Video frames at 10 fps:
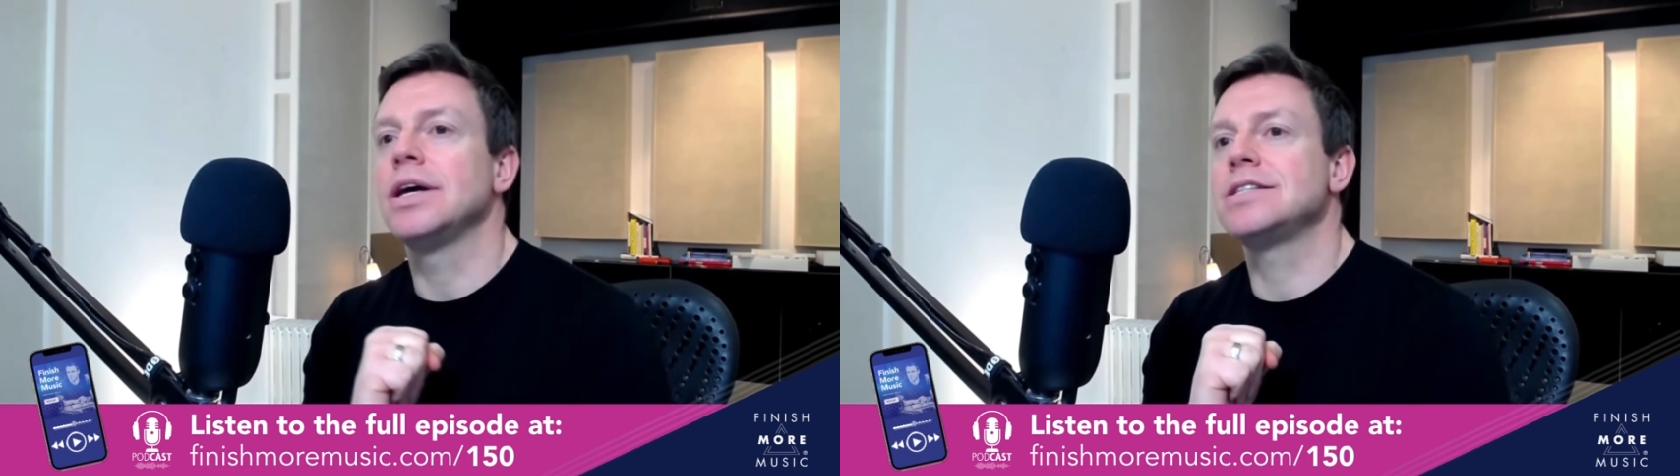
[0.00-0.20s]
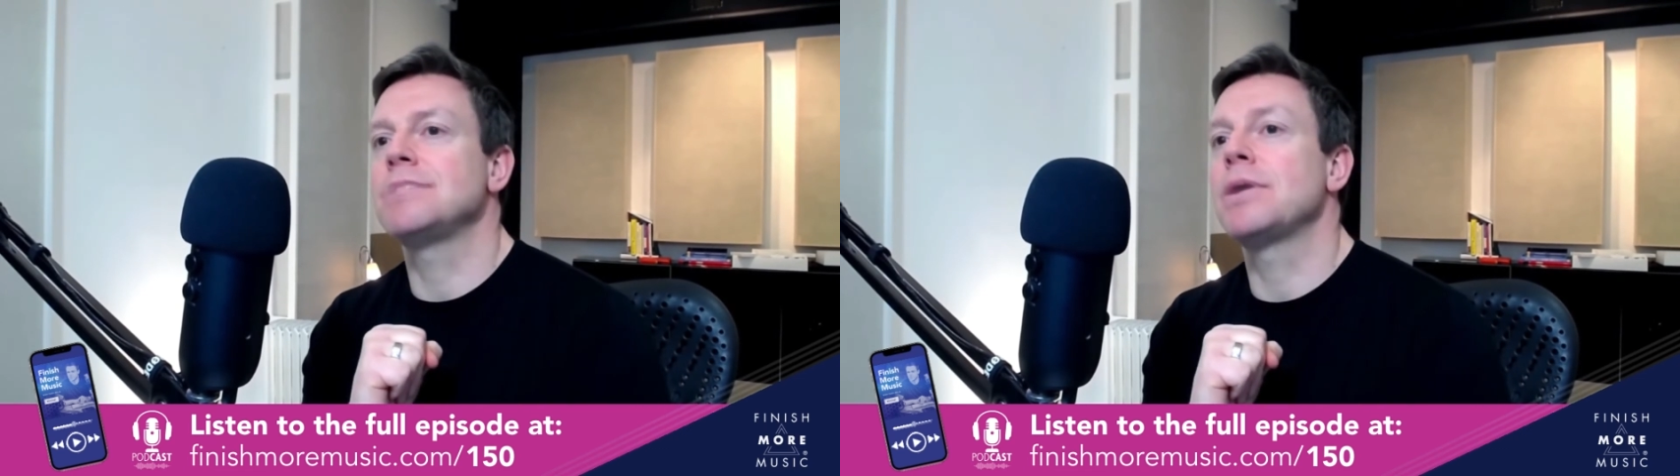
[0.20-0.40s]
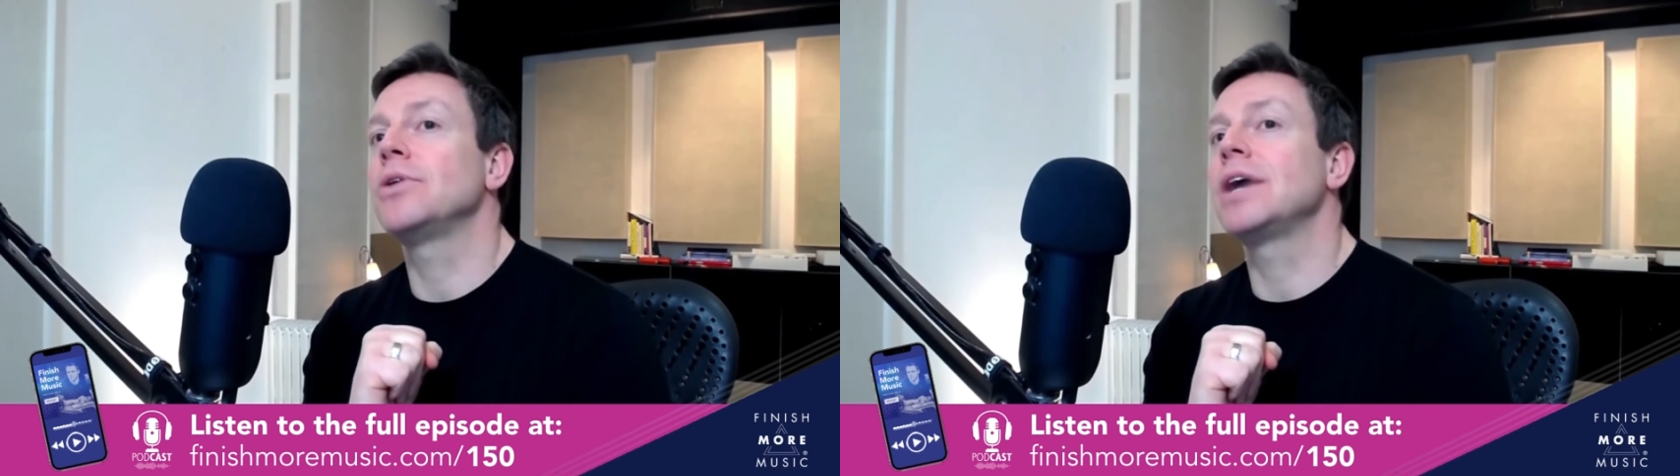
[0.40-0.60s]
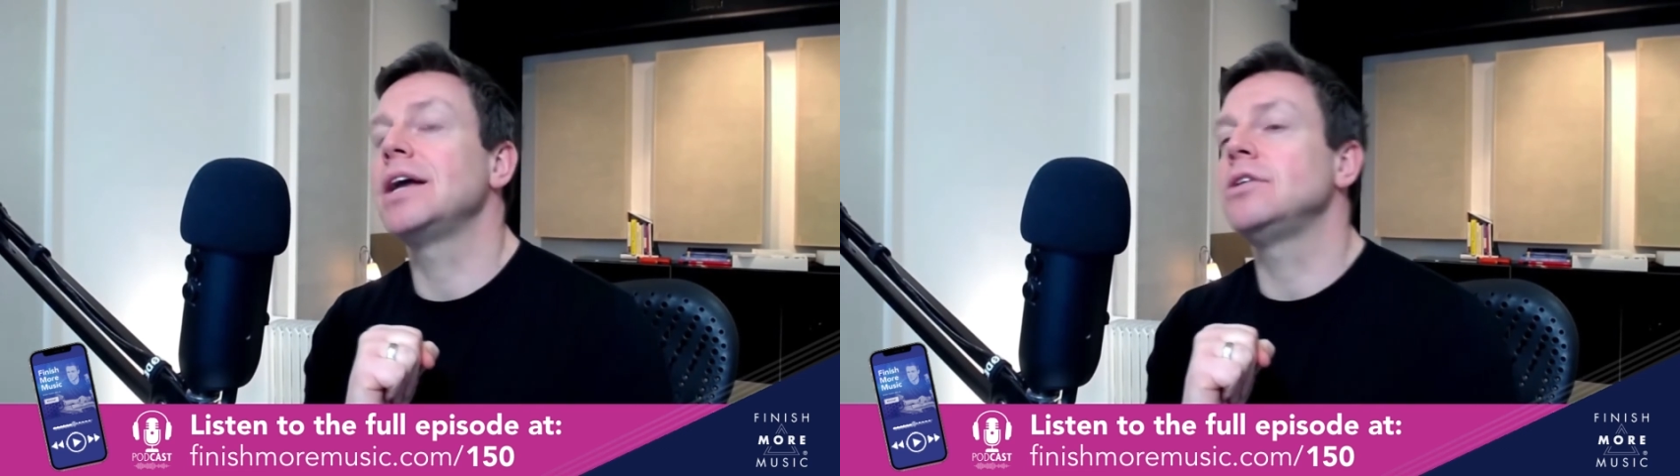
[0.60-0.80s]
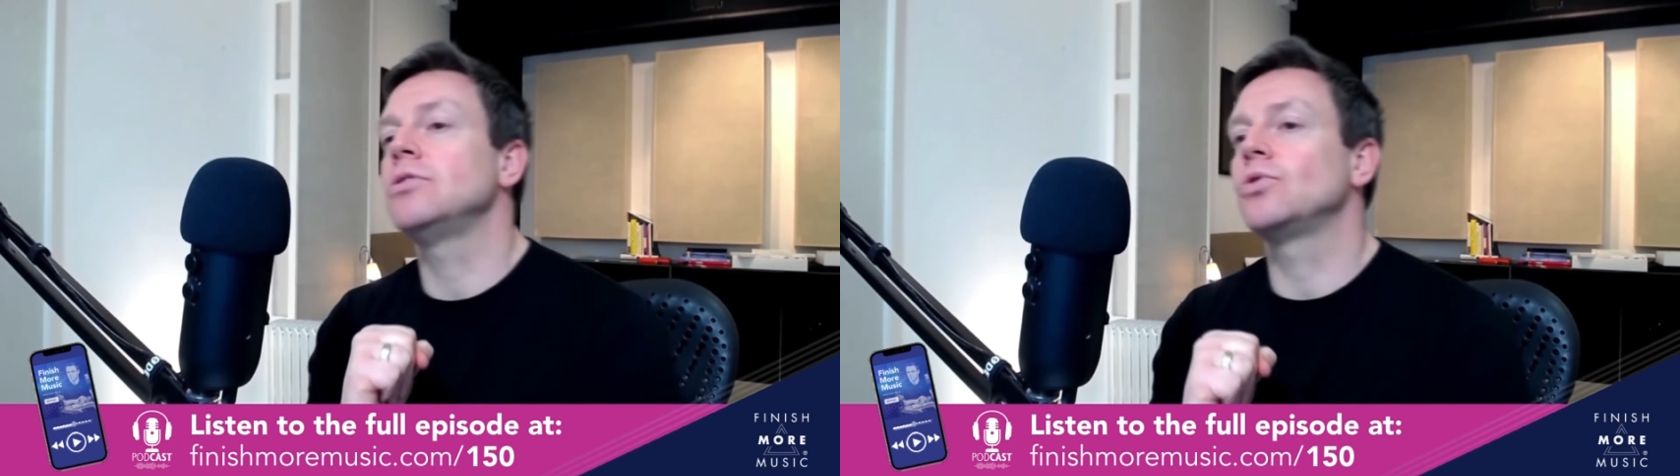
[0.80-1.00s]
It's about
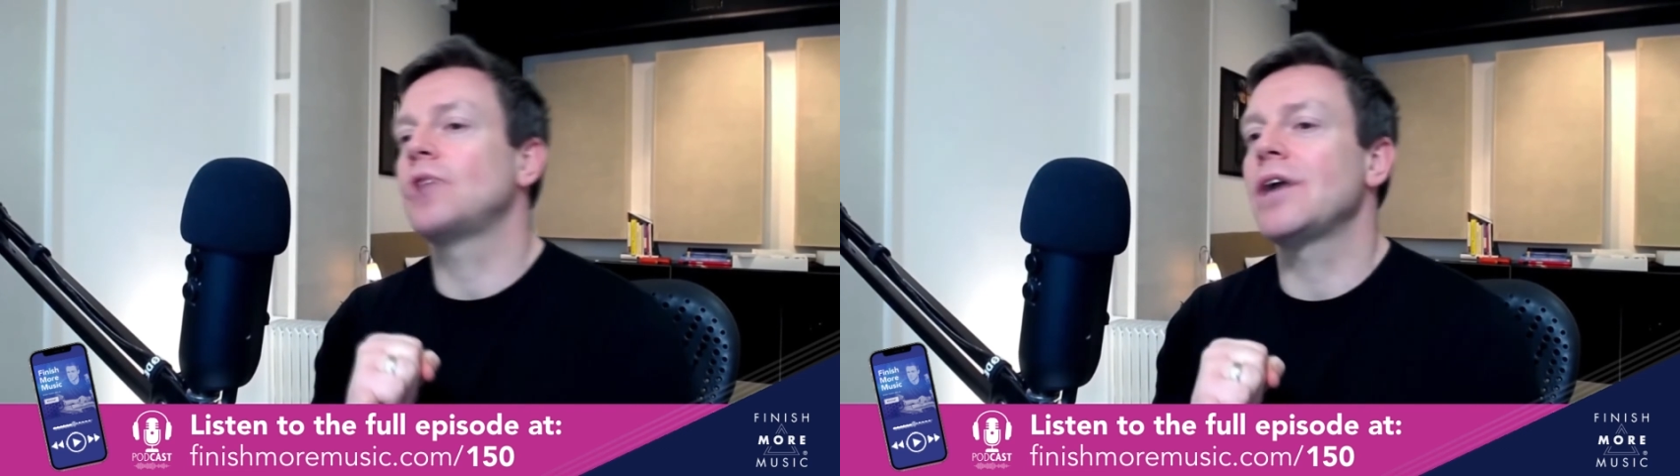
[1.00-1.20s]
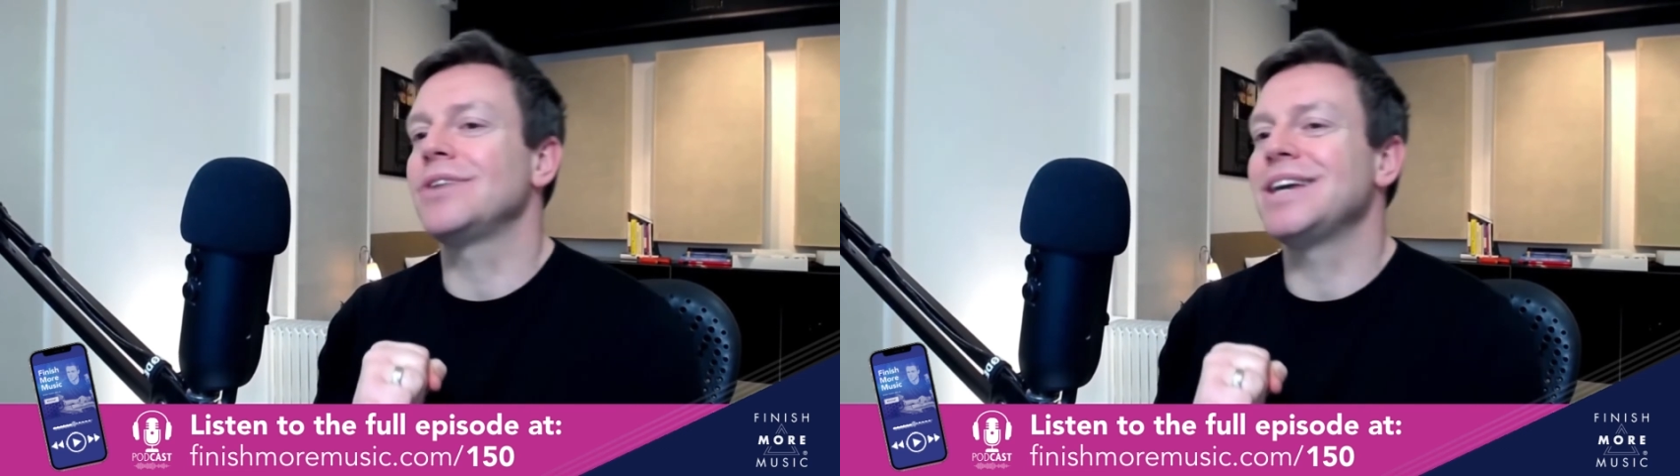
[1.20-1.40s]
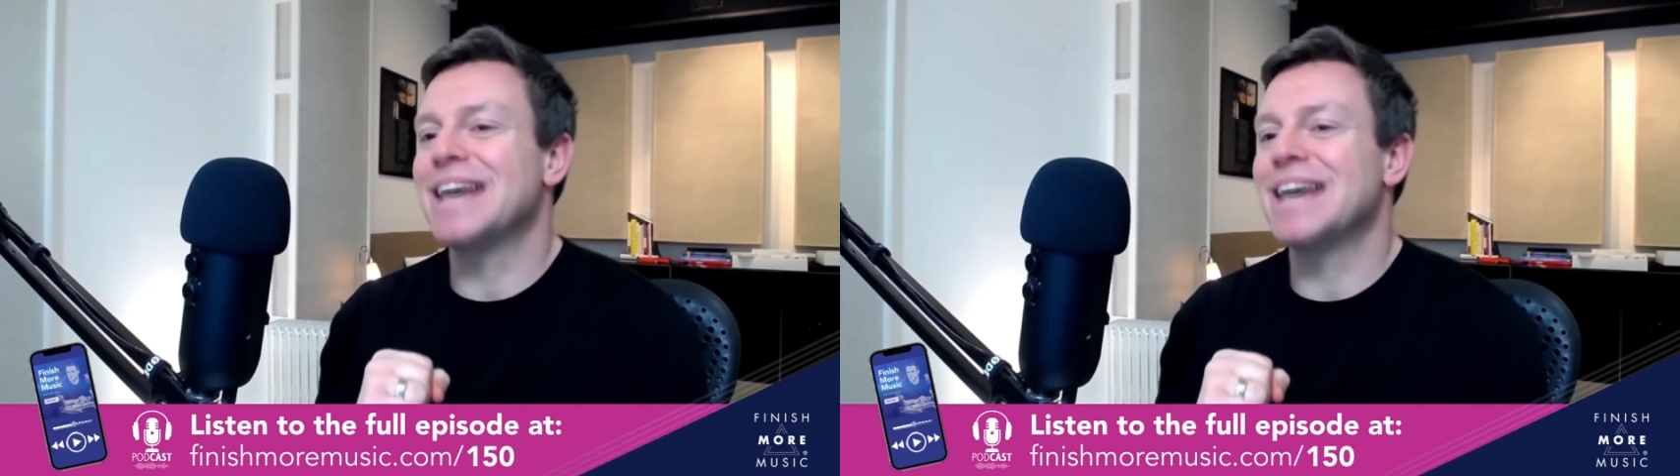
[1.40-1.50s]
getting knocked down and